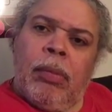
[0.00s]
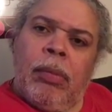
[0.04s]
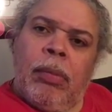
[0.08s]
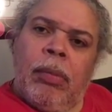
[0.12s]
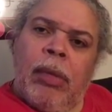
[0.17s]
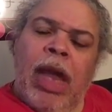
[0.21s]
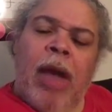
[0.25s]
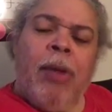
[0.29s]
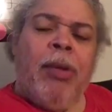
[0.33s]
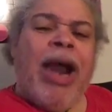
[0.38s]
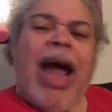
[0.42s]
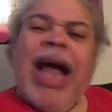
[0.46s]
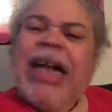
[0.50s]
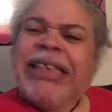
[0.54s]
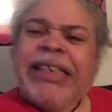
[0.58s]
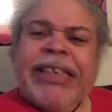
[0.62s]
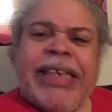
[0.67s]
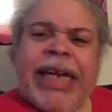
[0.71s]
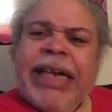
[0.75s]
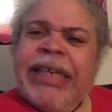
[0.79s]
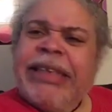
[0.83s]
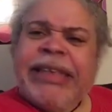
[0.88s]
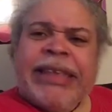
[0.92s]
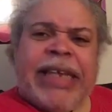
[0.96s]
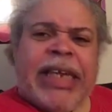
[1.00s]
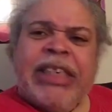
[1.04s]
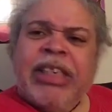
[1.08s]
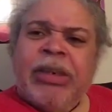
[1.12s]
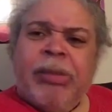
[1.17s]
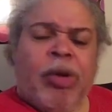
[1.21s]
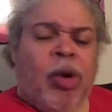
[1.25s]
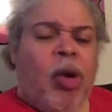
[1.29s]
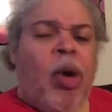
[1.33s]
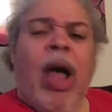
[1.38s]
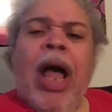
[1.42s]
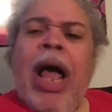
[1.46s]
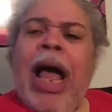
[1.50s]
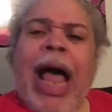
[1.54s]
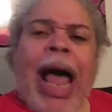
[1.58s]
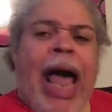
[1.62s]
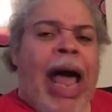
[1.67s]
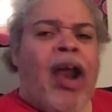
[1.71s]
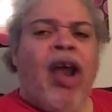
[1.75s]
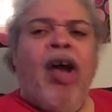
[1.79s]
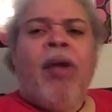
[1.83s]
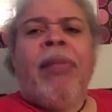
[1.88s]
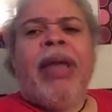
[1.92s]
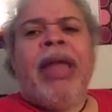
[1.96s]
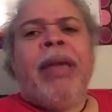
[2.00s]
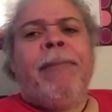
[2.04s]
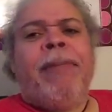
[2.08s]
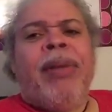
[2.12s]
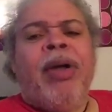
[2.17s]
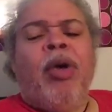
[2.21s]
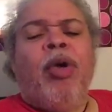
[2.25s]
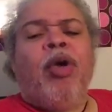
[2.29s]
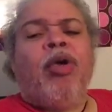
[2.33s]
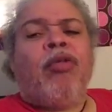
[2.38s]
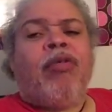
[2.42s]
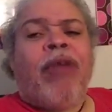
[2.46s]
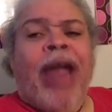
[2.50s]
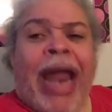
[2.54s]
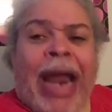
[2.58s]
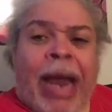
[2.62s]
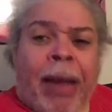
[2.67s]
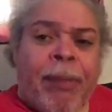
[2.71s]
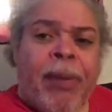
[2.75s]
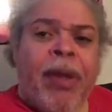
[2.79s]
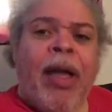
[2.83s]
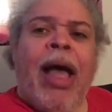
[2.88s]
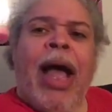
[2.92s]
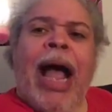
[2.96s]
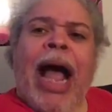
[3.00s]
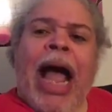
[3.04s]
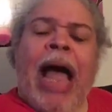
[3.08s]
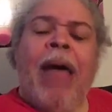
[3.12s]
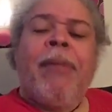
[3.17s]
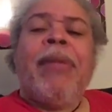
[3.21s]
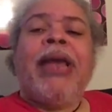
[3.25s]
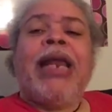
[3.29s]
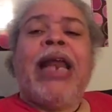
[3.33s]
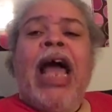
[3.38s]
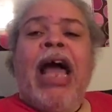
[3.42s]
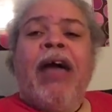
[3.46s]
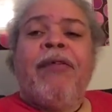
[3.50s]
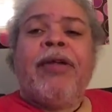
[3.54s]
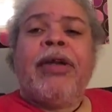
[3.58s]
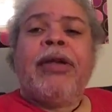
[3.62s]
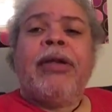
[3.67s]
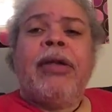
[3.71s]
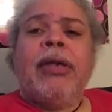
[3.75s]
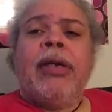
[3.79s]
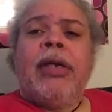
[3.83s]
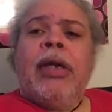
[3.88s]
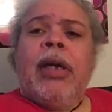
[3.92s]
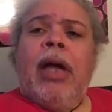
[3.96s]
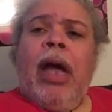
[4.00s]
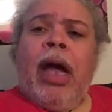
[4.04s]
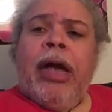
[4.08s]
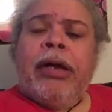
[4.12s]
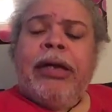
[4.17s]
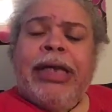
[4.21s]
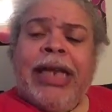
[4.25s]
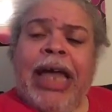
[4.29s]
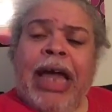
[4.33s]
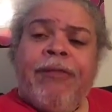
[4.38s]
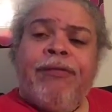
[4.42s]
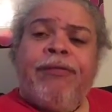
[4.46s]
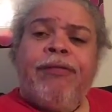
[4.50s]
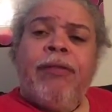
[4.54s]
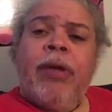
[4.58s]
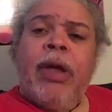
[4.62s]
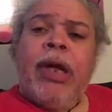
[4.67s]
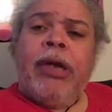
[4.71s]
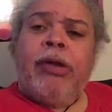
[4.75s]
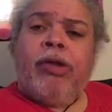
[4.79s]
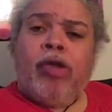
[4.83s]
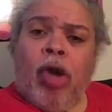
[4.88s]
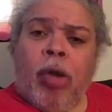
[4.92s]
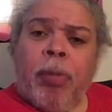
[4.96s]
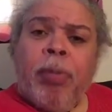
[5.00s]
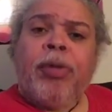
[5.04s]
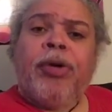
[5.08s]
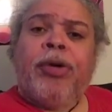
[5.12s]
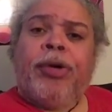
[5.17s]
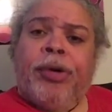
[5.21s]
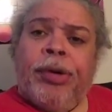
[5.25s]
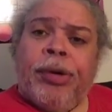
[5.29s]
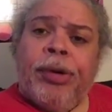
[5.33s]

And when I say accessible, I don't mean build a ramp. I mean have a deaf interpreter.